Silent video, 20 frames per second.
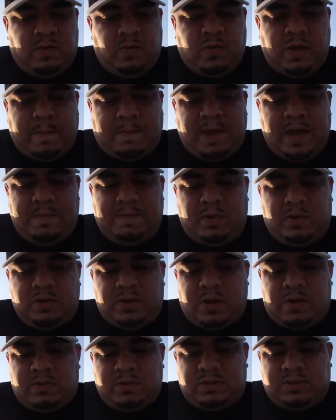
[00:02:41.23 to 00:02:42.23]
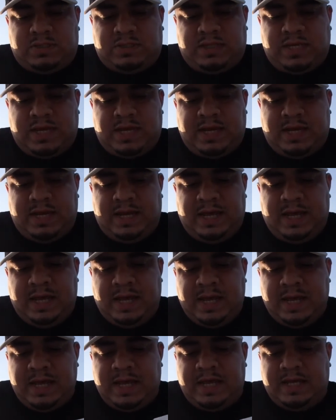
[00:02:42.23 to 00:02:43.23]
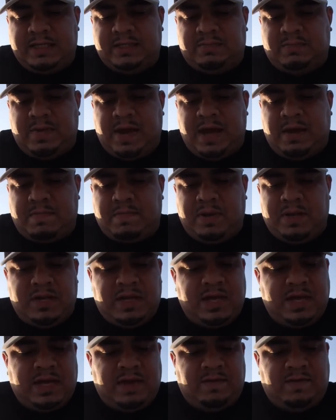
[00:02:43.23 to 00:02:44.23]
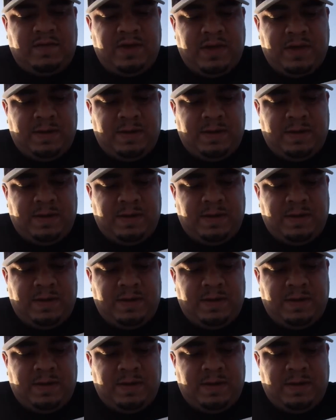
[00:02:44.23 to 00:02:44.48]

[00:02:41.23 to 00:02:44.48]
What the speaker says: What people don't see is make believe,